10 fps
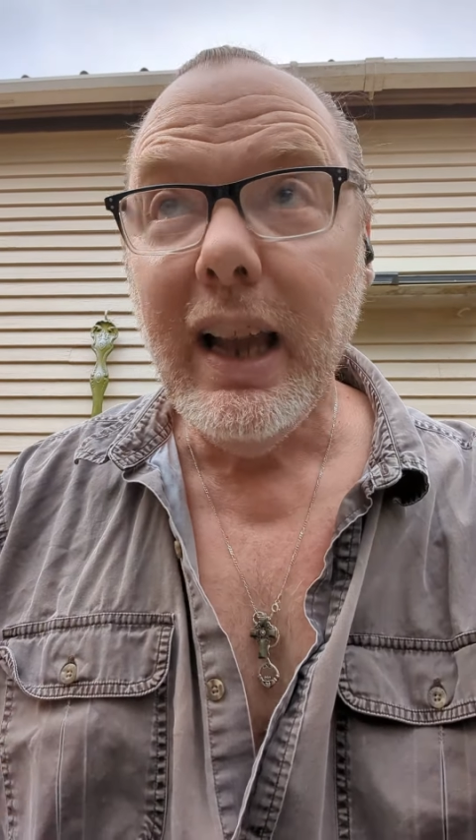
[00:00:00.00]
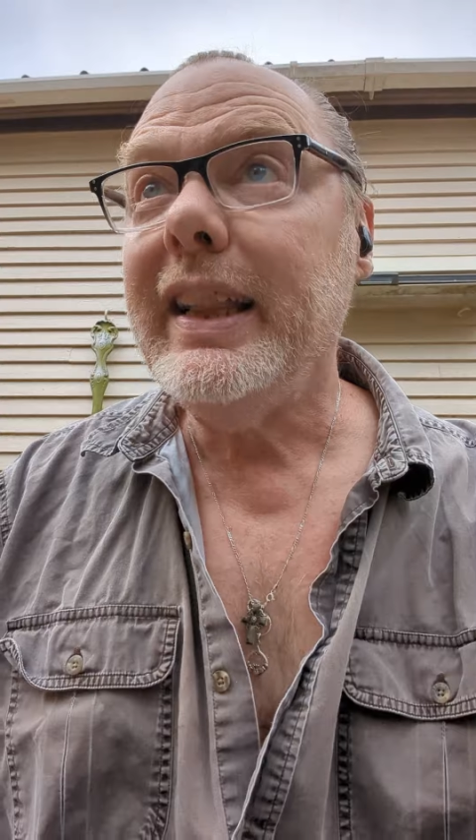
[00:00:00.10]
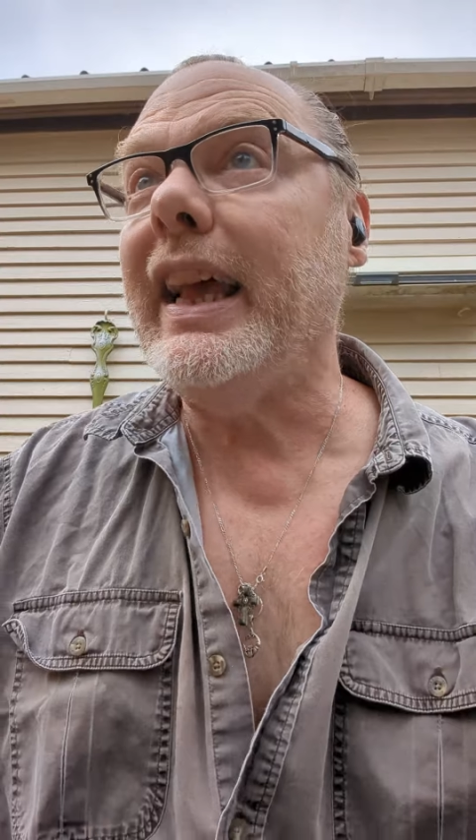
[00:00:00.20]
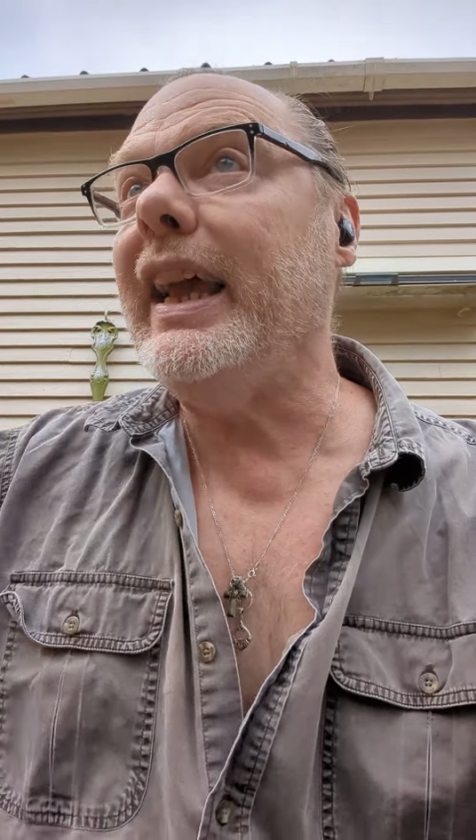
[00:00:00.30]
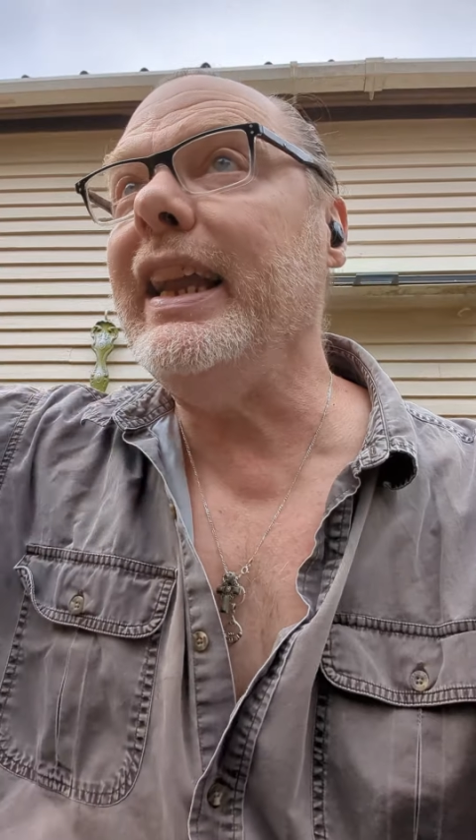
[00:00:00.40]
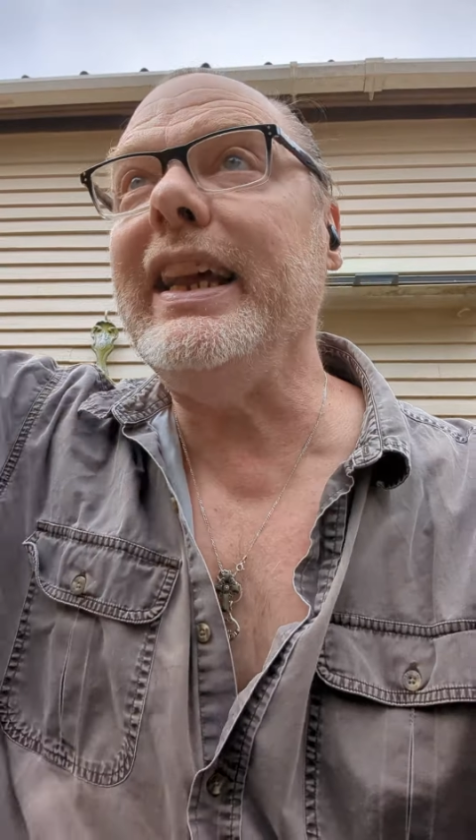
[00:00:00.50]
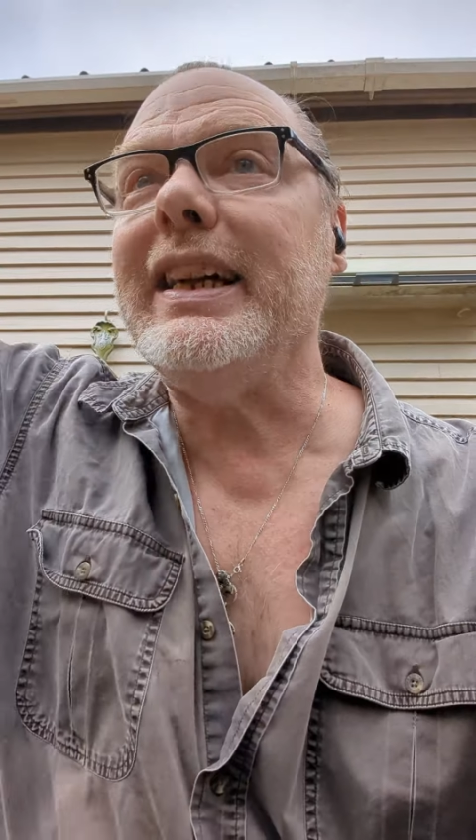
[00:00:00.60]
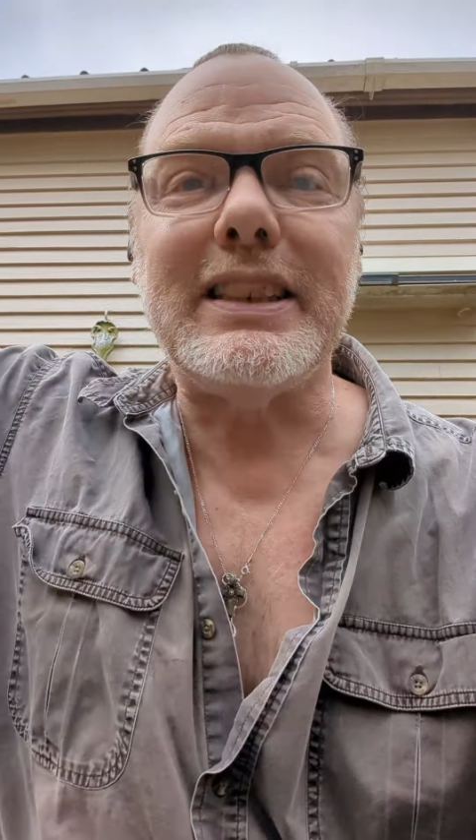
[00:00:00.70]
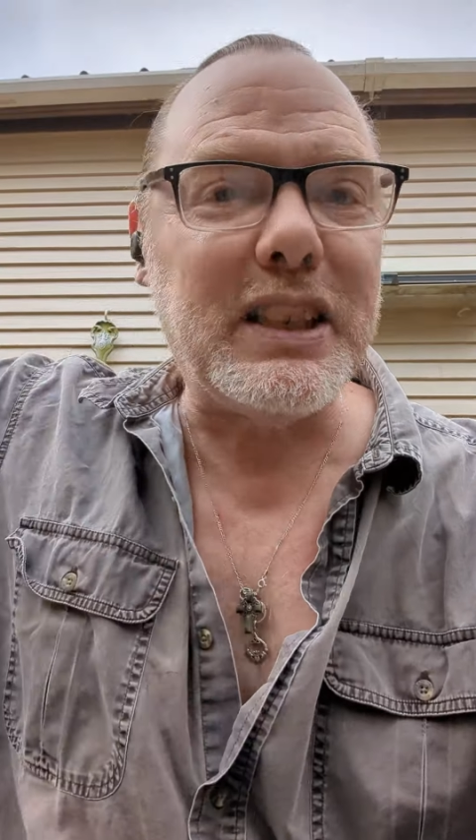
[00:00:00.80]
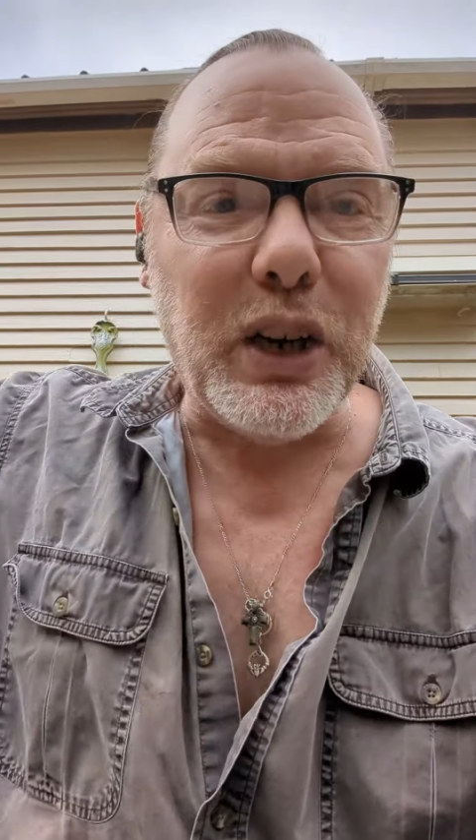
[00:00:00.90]
The
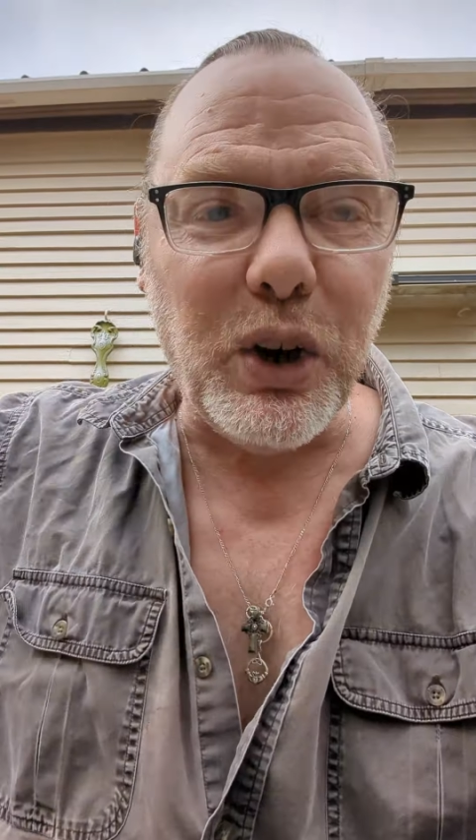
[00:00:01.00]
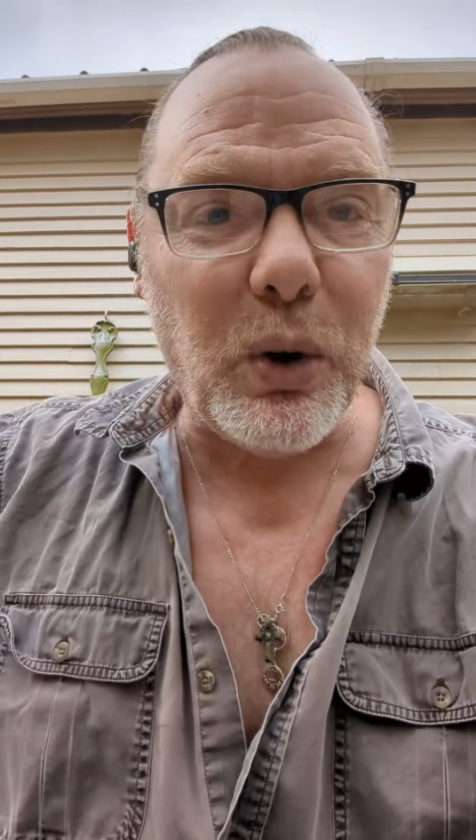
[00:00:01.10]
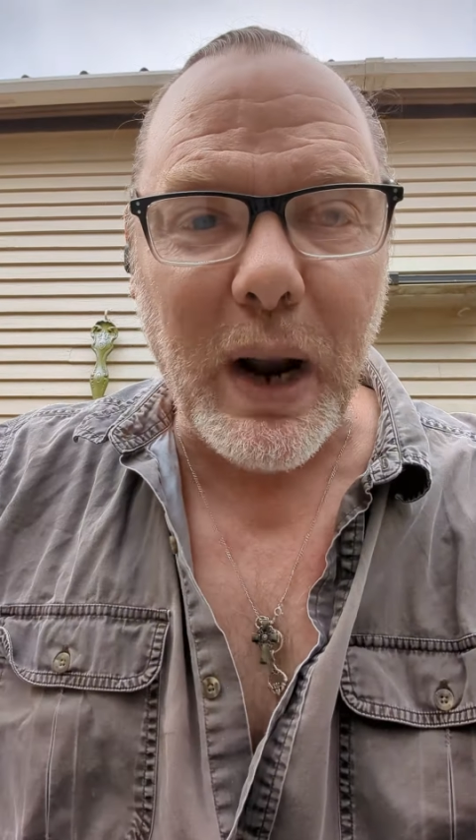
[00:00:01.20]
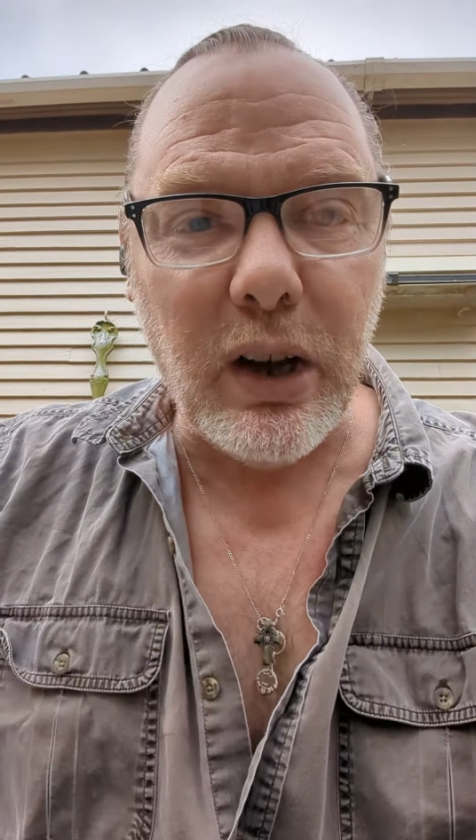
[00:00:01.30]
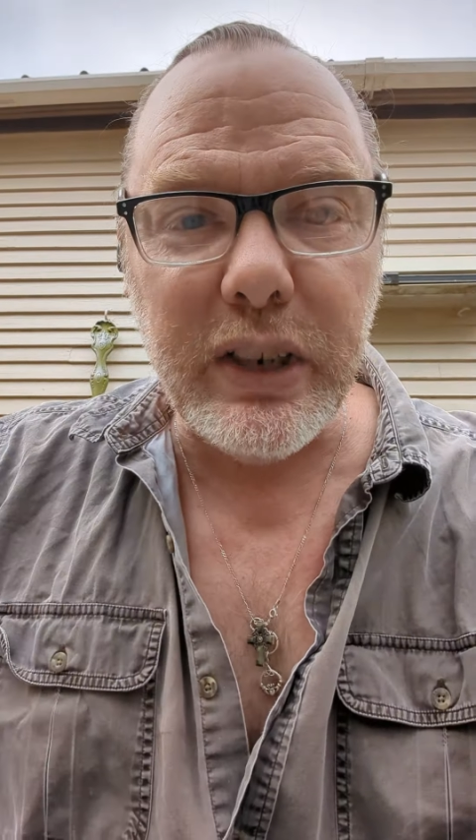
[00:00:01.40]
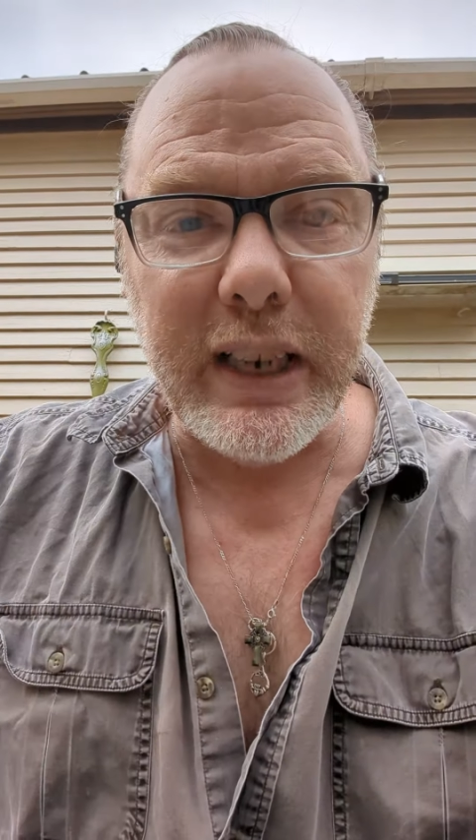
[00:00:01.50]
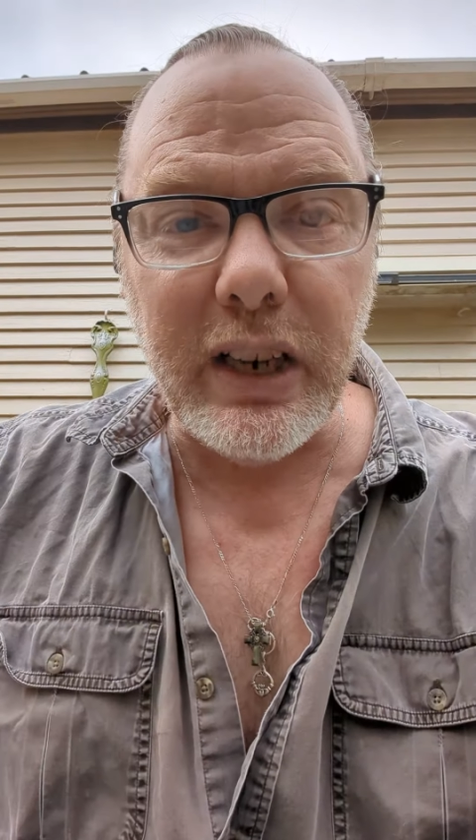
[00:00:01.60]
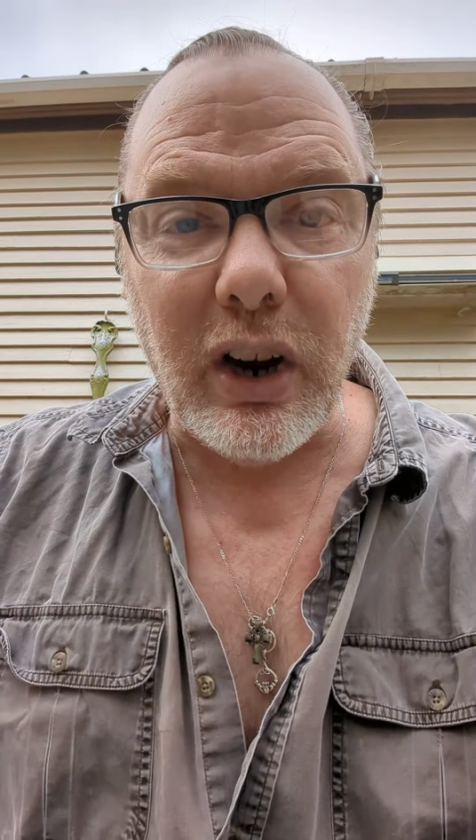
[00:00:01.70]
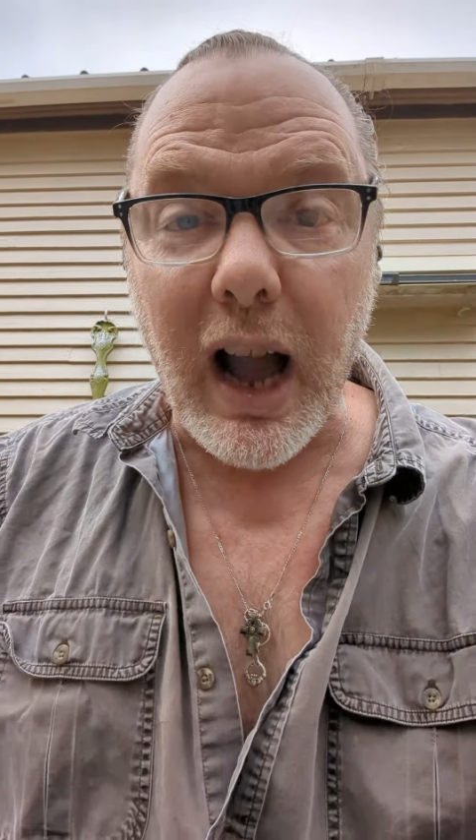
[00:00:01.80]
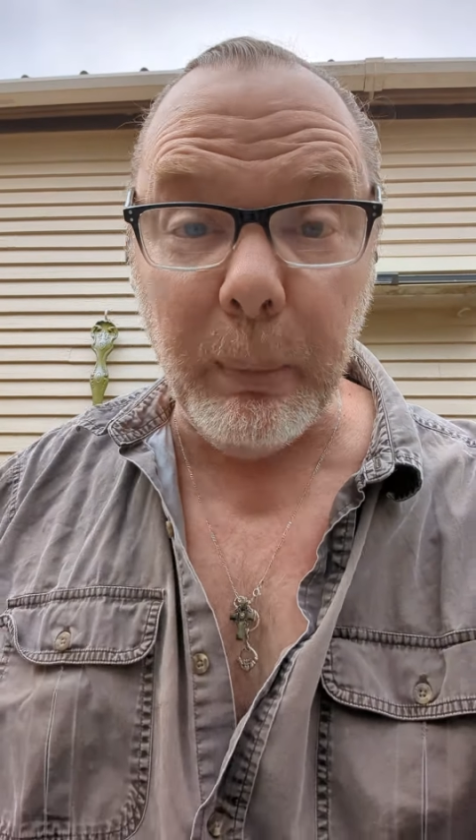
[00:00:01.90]
idiots that are around
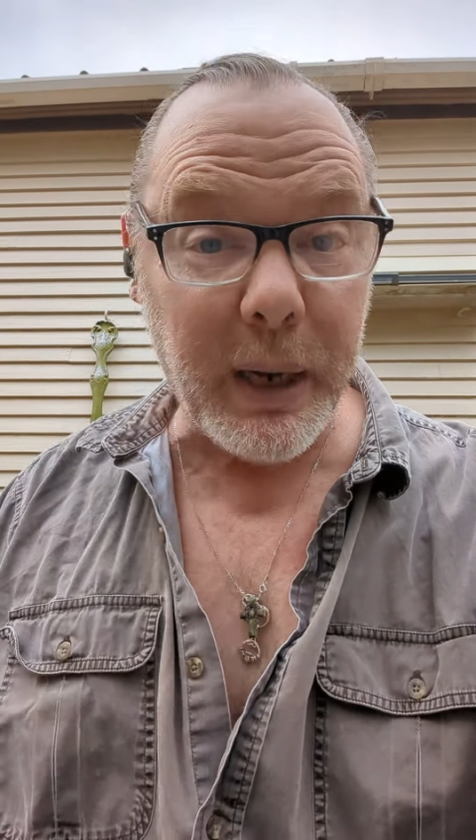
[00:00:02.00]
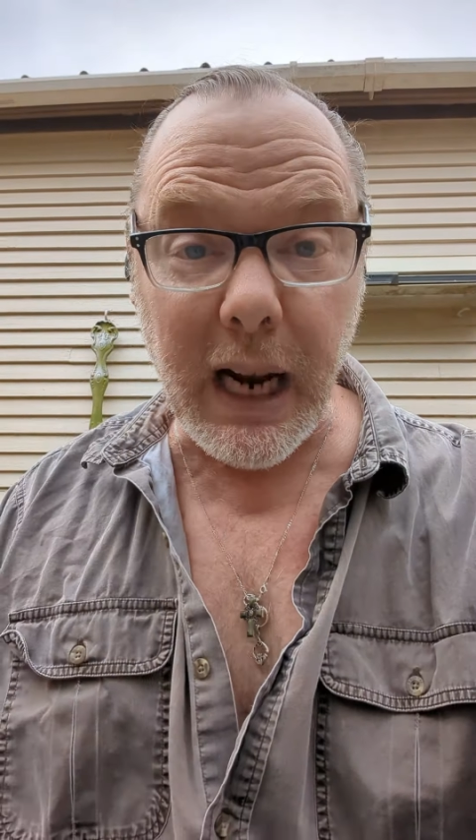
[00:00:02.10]
here, I mean,